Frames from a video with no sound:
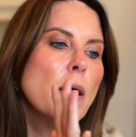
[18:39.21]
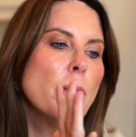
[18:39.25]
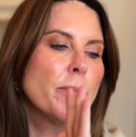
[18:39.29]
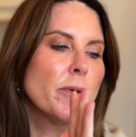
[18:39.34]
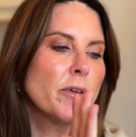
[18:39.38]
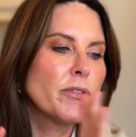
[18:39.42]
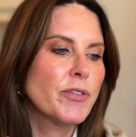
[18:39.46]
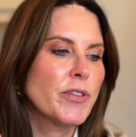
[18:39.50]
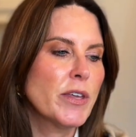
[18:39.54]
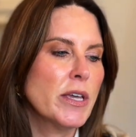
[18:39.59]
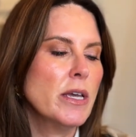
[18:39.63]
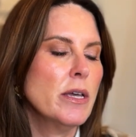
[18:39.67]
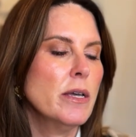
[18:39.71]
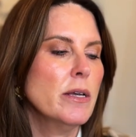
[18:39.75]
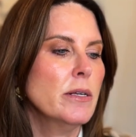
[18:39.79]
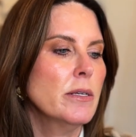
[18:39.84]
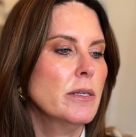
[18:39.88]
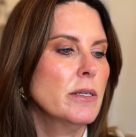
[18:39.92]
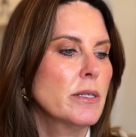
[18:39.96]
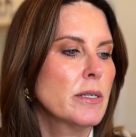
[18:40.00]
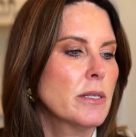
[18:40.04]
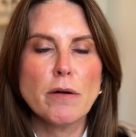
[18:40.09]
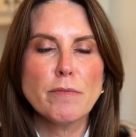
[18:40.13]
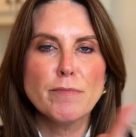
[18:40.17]
But
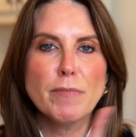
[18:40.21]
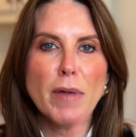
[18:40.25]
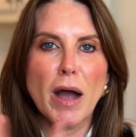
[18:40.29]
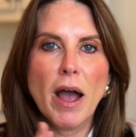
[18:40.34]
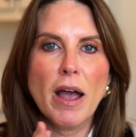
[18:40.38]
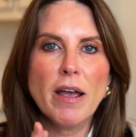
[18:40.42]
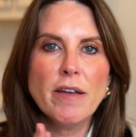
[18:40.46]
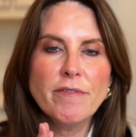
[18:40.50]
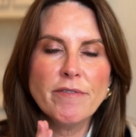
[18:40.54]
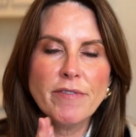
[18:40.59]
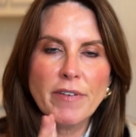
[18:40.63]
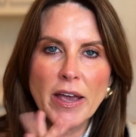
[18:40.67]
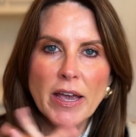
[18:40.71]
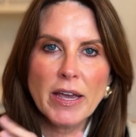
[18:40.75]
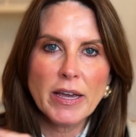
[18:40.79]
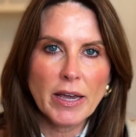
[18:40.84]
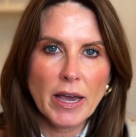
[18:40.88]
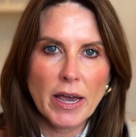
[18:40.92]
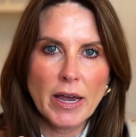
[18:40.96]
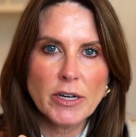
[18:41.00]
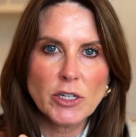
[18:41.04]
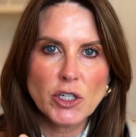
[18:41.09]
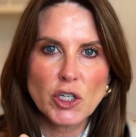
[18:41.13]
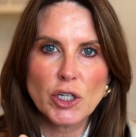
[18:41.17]
these are my
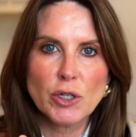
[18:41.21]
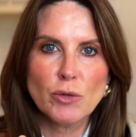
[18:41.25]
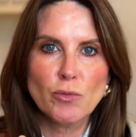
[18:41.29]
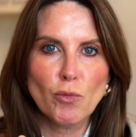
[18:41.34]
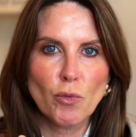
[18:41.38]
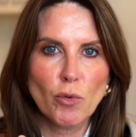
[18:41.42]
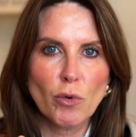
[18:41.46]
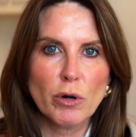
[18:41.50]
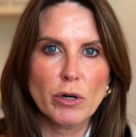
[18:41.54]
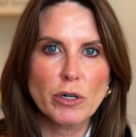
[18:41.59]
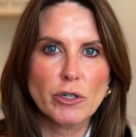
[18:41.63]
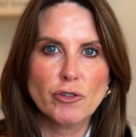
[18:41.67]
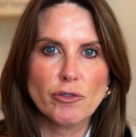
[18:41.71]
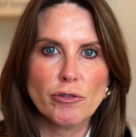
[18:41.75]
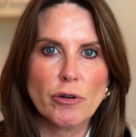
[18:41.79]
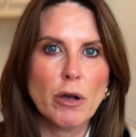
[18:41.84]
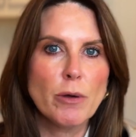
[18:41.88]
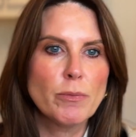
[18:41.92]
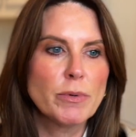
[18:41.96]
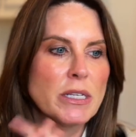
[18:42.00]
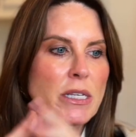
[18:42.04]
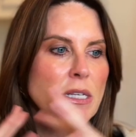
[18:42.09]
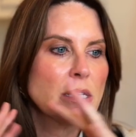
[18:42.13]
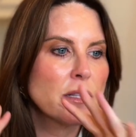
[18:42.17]
vacation
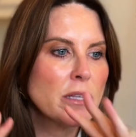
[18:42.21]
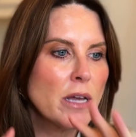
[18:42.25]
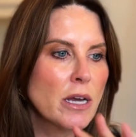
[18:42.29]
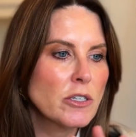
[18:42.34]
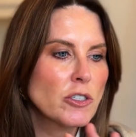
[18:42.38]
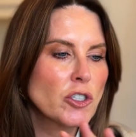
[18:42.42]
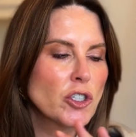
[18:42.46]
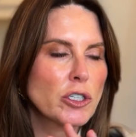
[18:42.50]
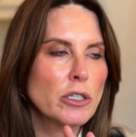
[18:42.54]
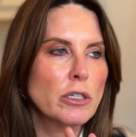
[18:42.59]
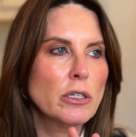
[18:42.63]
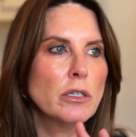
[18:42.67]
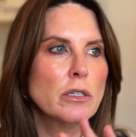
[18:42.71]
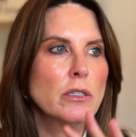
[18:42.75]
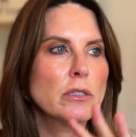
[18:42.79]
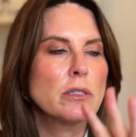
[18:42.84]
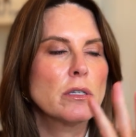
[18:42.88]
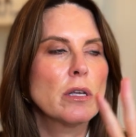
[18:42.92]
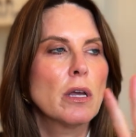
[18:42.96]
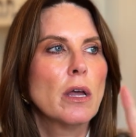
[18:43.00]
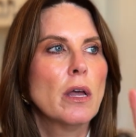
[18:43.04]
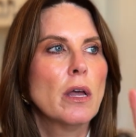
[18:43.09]
wardrobe essentials